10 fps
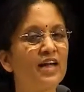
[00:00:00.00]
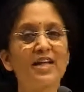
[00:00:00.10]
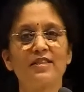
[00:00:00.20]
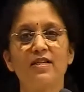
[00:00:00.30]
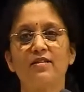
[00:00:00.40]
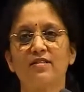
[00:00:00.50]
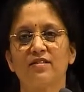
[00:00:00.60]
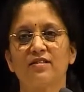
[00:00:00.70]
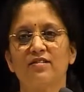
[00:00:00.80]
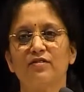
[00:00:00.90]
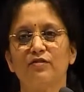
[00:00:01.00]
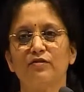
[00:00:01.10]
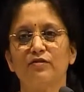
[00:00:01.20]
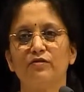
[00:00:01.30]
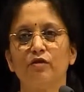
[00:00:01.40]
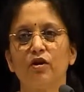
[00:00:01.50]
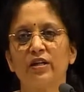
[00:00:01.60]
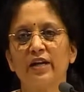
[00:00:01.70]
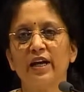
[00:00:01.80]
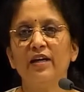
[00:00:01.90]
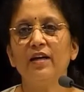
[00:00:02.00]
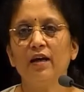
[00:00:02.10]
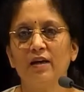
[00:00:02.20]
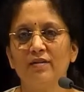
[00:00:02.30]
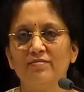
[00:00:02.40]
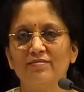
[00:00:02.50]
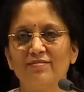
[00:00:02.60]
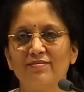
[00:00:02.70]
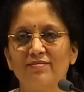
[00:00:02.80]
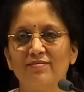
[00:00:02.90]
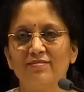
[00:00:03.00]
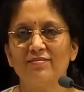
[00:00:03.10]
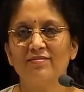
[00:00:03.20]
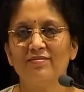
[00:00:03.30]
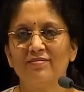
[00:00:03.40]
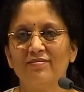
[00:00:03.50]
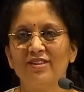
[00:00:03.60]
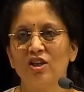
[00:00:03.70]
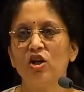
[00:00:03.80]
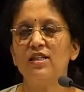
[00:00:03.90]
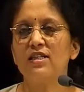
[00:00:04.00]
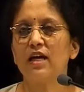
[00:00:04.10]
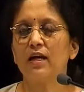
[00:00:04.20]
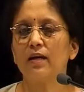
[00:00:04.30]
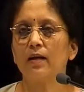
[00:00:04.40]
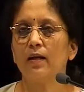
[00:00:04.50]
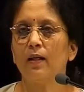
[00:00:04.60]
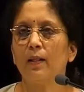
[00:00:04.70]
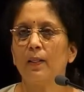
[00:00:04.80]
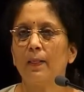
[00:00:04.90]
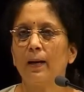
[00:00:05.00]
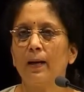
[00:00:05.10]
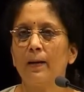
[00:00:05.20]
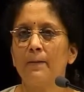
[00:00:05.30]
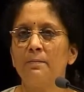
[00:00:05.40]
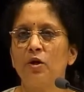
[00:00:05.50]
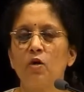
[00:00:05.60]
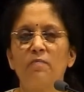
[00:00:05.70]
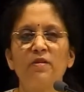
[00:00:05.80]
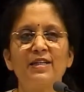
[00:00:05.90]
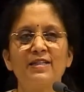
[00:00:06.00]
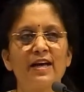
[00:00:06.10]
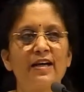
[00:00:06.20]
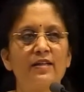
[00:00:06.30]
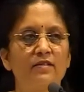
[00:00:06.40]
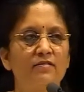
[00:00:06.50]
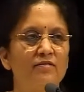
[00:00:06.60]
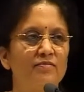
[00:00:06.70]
assets for a rainy day. You know, it's like corporate executive.